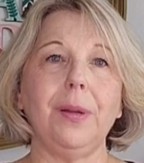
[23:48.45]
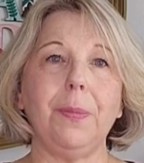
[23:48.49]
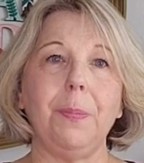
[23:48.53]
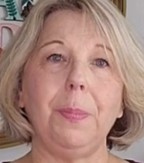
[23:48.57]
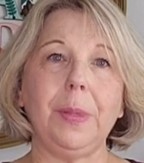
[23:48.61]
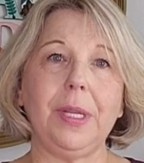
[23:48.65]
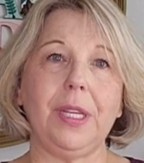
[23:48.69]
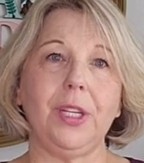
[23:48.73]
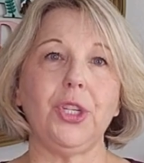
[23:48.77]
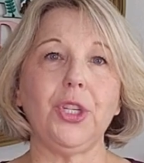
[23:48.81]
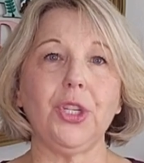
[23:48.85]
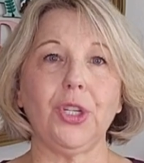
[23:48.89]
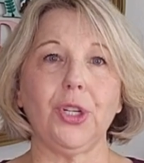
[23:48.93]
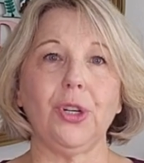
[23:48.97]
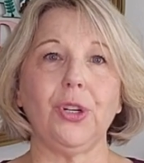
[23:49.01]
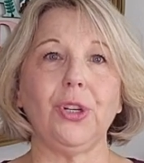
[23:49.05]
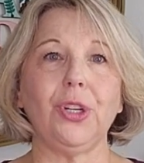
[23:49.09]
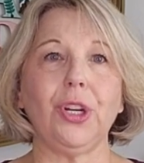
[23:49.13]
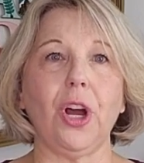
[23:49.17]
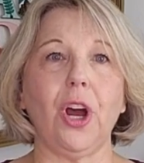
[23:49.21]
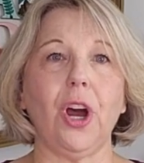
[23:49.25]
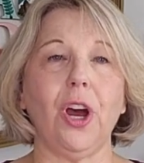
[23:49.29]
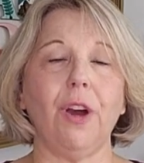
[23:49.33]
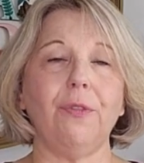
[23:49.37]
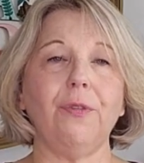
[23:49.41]
to be sure
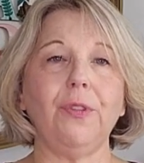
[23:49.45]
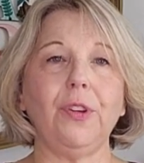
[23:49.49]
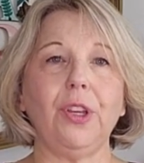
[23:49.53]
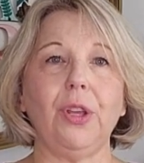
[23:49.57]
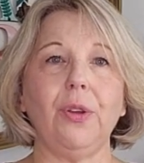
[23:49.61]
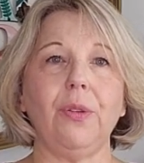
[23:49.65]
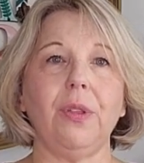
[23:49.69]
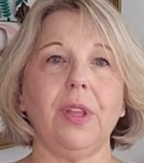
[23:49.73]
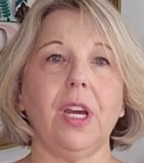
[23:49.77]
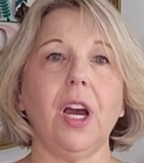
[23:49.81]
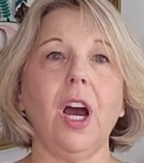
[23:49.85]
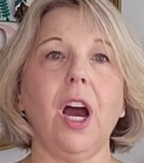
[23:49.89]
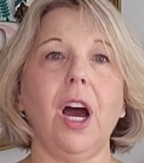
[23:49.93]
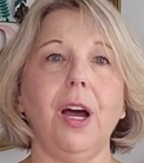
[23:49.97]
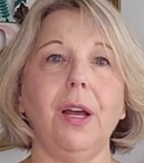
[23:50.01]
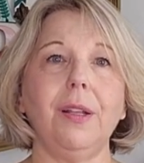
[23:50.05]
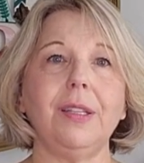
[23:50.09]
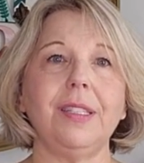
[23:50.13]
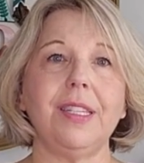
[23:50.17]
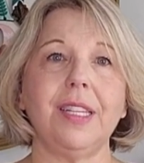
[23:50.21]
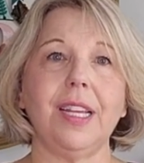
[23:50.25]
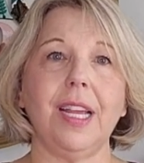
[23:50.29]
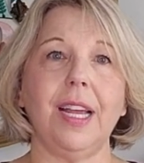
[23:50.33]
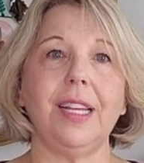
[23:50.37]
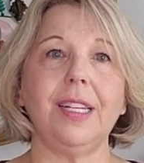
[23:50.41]
to offer you the
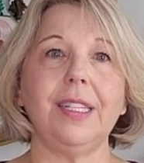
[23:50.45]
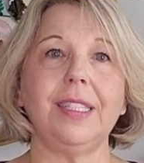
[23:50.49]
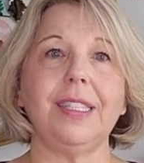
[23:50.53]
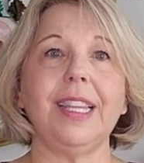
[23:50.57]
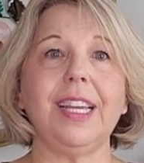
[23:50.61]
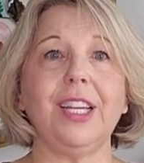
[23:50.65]
content